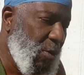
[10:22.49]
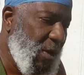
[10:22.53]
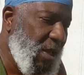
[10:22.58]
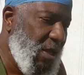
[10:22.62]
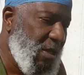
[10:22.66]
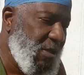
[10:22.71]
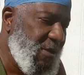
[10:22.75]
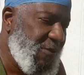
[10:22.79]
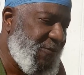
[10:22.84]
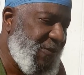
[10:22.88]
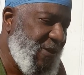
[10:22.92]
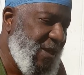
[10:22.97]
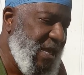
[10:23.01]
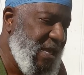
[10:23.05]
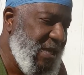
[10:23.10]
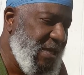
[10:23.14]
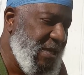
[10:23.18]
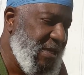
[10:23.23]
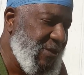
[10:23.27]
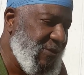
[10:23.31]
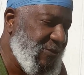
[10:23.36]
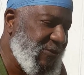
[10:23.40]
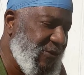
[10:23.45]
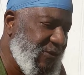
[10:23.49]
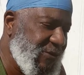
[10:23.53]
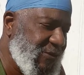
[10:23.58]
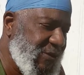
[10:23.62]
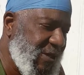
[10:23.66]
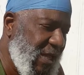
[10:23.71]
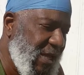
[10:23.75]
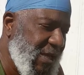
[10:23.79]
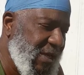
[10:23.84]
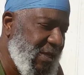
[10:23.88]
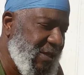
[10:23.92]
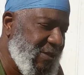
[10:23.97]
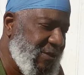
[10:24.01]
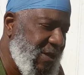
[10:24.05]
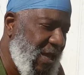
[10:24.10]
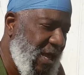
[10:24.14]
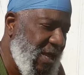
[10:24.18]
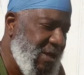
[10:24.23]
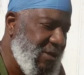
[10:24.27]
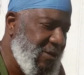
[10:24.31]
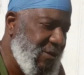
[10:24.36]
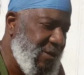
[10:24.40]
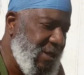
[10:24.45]
Well, the thing is it's how
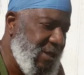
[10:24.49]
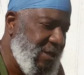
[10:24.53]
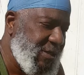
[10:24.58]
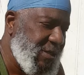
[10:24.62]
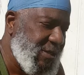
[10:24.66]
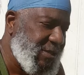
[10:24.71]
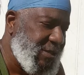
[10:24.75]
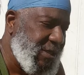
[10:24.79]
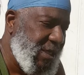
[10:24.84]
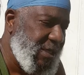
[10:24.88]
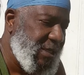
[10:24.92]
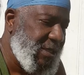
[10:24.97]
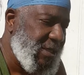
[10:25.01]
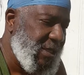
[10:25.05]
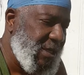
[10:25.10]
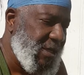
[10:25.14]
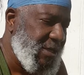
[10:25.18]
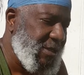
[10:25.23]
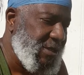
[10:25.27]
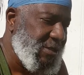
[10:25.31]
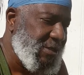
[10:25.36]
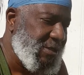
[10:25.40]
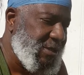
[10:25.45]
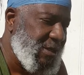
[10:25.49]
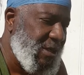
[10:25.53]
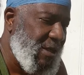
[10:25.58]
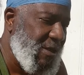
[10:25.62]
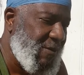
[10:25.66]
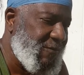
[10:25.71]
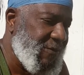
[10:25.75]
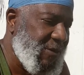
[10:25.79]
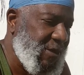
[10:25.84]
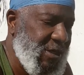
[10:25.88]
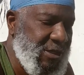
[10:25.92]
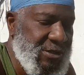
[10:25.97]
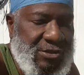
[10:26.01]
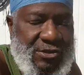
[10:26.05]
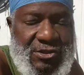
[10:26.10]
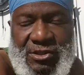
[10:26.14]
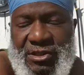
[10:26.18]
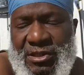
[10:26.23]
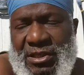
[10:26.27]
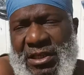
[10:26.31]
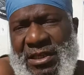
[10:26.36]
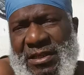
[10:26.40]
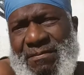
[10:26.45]
you eat, you take care of yourself, you get your
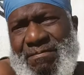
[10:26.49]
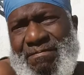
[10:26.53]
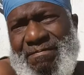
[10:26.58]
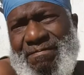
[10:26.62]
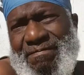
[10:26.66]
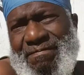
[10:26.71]
sleep.